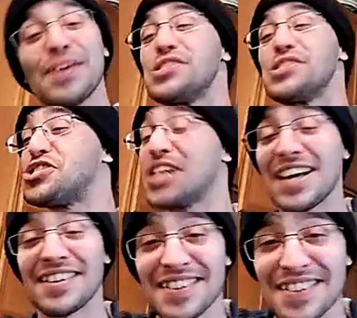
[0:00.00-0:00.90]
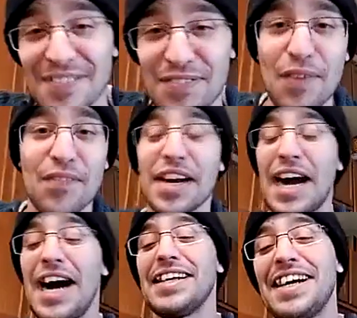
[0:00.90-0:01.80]
give a shit. I'm voting for
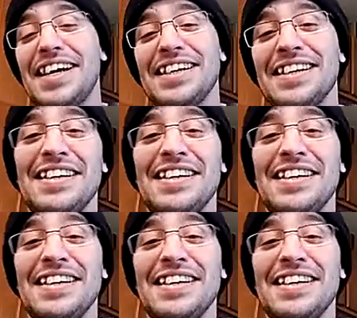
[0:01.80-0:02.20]
Kanye.